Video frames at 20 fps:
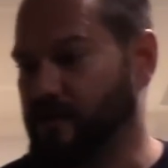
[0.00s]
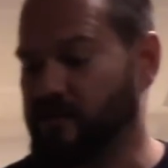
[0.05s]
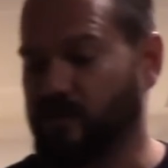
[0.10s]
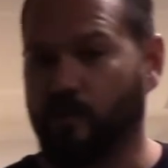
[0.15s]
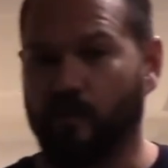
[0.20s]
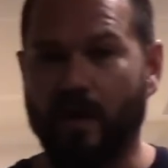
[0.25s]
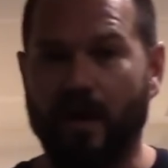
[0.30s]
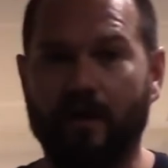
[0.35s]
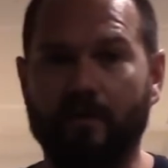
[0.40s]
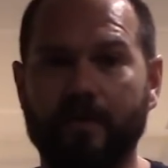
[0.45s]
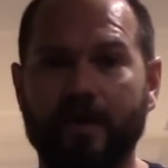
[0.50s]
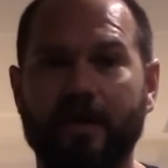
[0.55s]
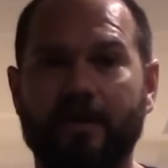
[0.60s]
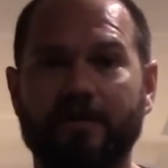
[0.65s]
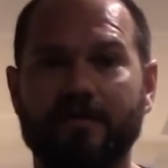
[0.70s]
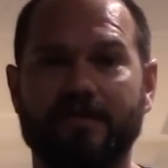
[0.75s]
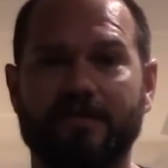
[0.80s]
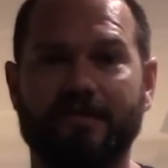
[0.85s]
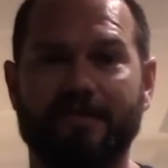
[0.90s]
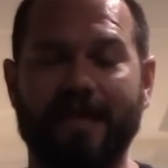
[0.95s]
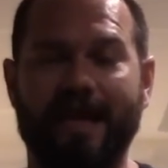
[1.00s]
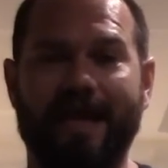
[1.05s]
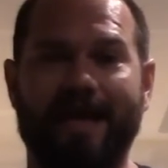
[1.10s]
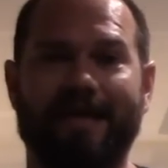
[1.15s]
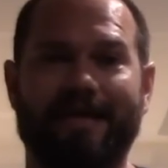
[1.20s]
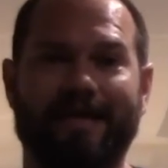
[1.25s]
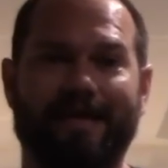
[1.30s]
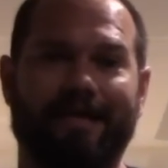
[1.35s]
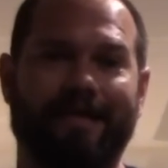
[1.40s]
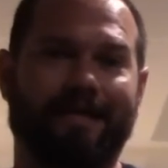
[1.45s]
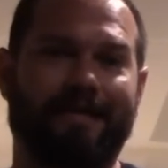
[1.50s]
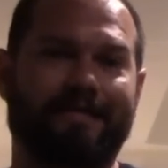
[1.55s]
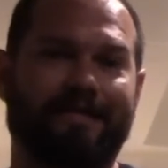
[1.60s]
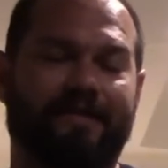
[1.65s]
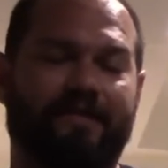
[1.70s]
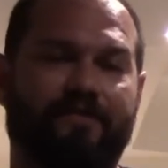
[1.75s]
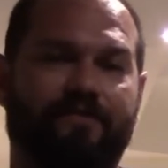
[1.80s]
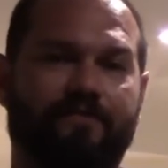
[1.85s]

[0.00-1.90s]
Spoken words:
So where we are standing is at the